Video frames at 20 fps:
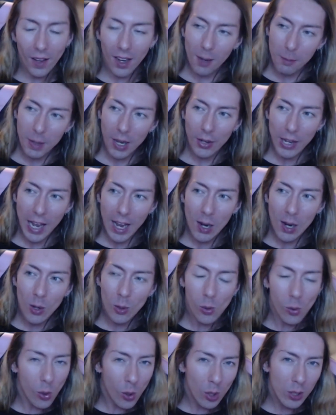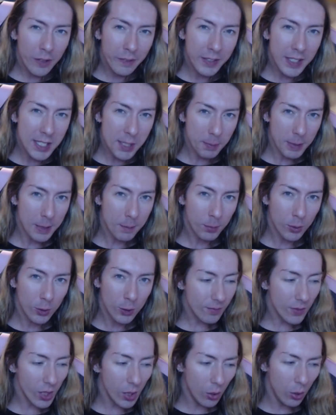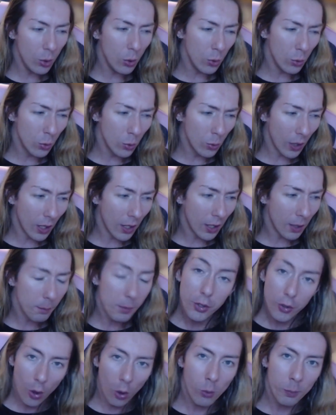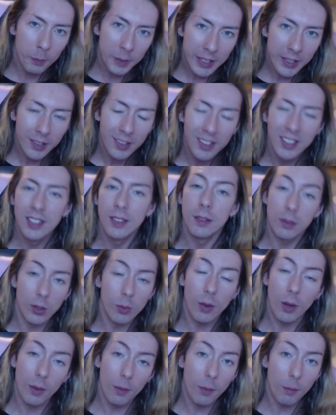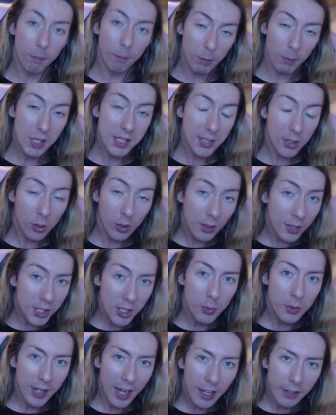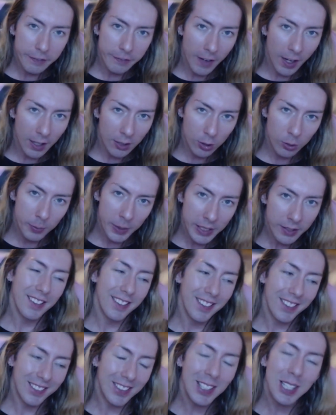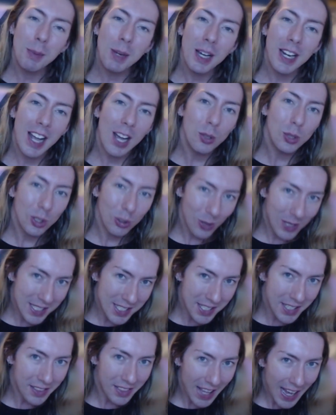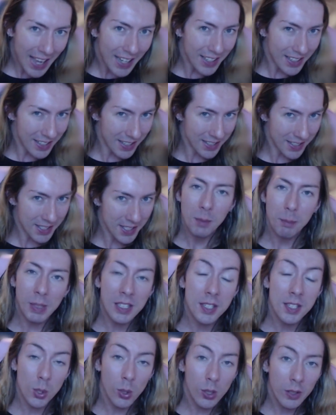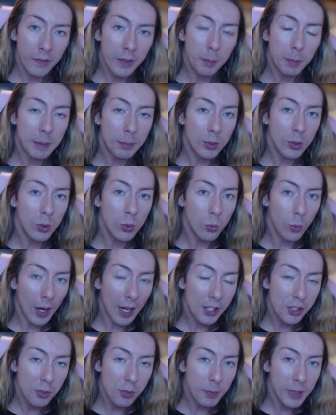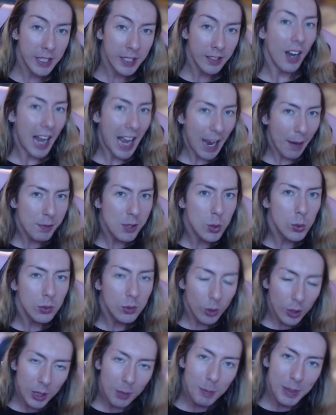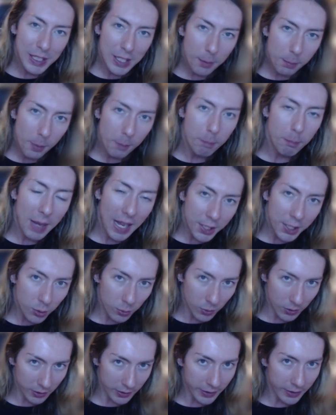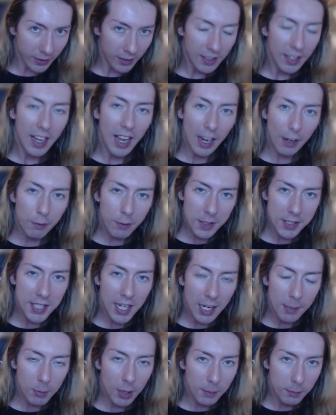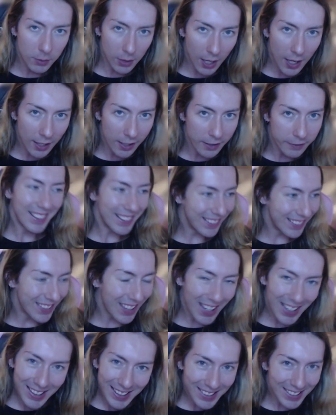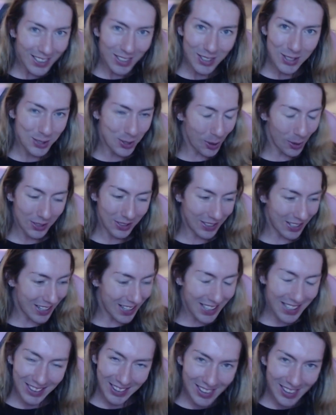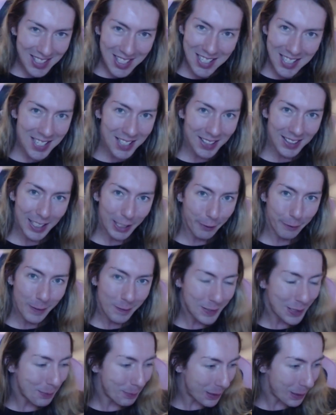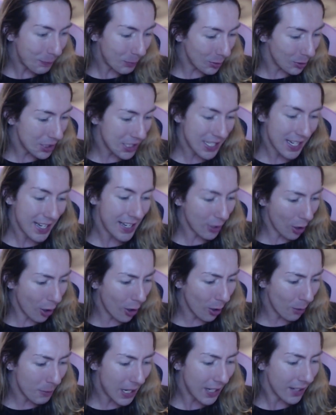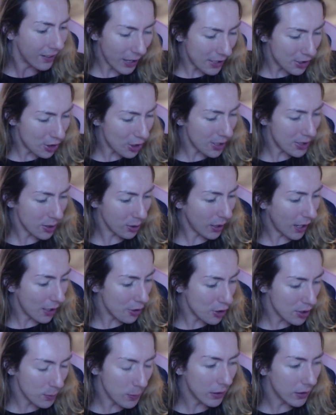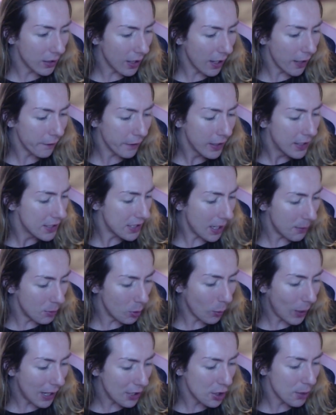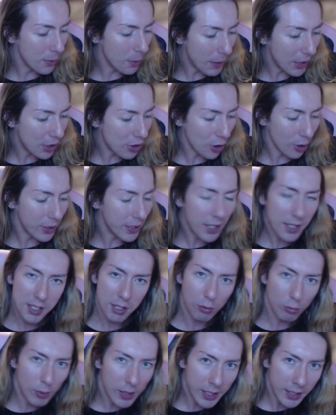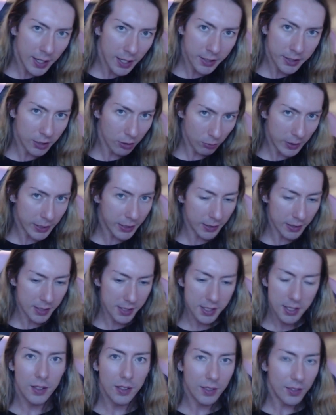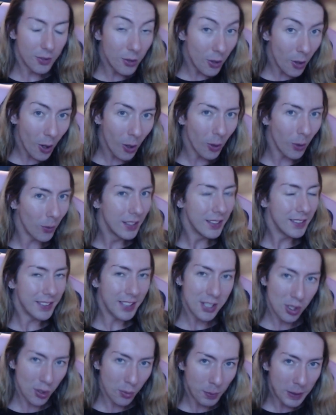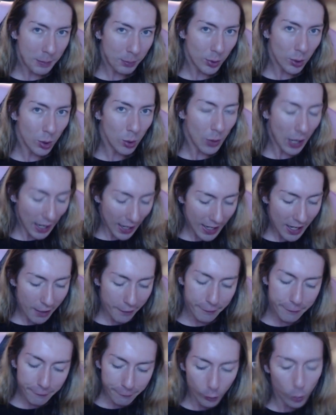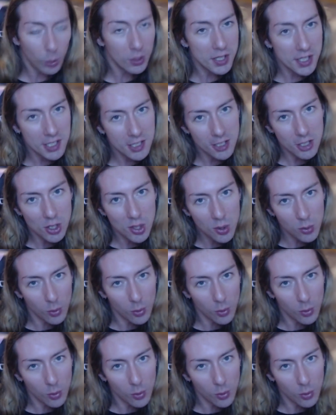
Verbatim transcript: about how all of these people who uh, know me must also not follow me. Think about how crazy that is, because all of the people who watch me have to look me up manually every time I'm live. They don't, this isn't like fifty people saying, oh man, JaiZo guy just went live, time to watch him to make sure he doesn't raid any arenas. No, these are people who I have forced to